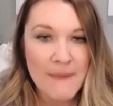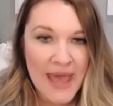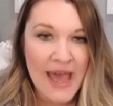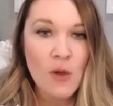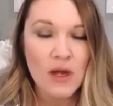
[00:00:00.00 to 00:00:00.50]

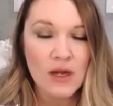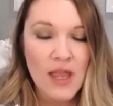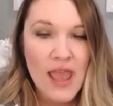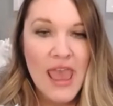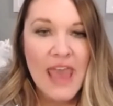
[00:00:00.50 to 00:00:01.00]
power.
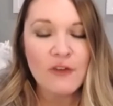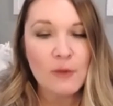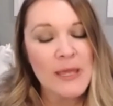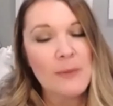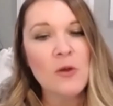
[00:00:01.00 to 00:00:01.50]
And for
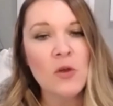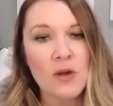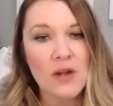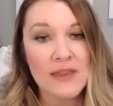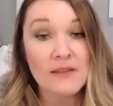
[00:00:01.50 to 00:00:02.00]
people who
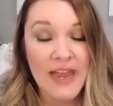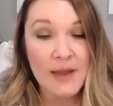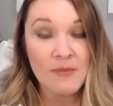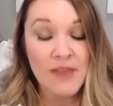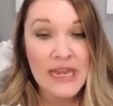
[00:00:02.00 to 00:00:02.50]
are in the
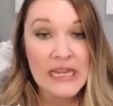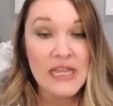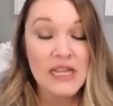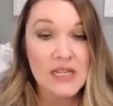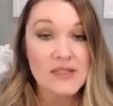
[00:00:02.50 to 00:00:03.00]
limelight,
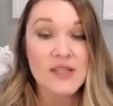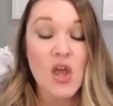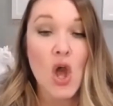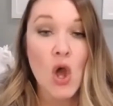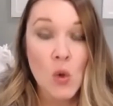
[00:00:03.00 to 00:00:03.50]
it is
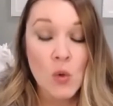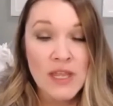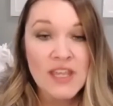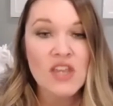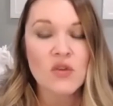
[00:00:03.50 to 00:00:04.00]

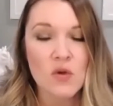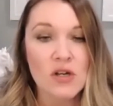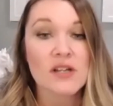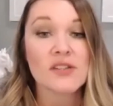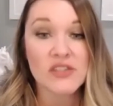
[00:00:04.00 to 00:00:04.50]
owning
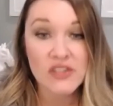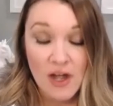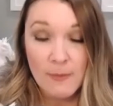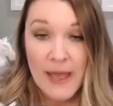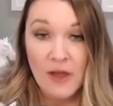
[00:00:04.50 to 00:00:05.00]
your
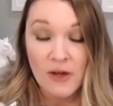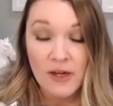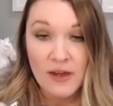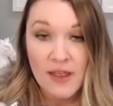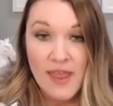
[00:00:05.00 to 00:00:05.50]
star power.